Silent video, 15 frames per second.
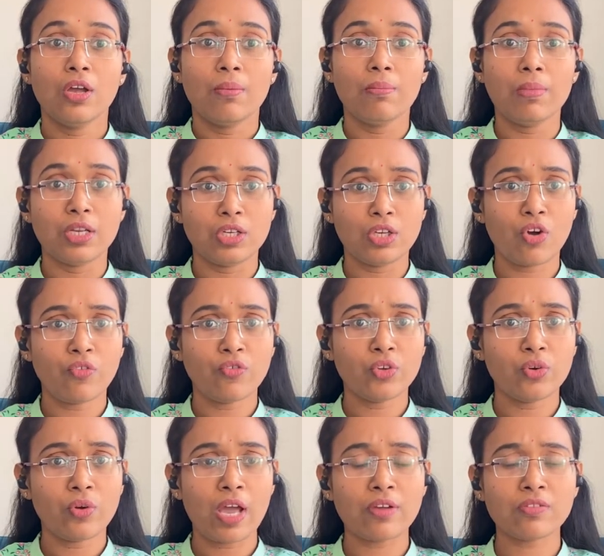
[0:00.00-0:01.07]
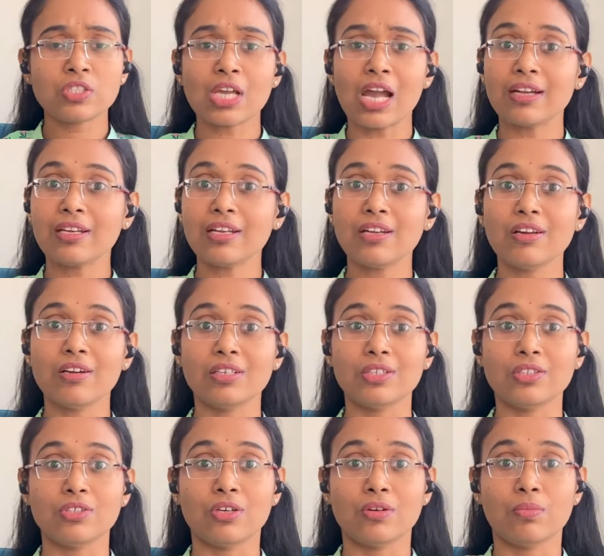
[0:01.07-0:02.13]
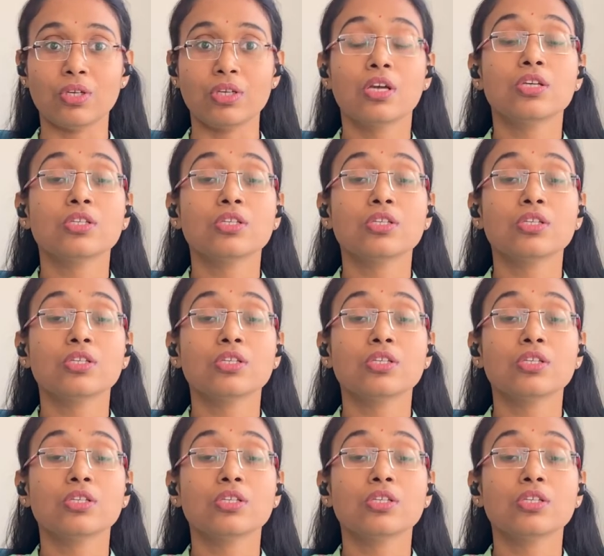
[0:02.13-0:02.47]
Many of you have started learning German.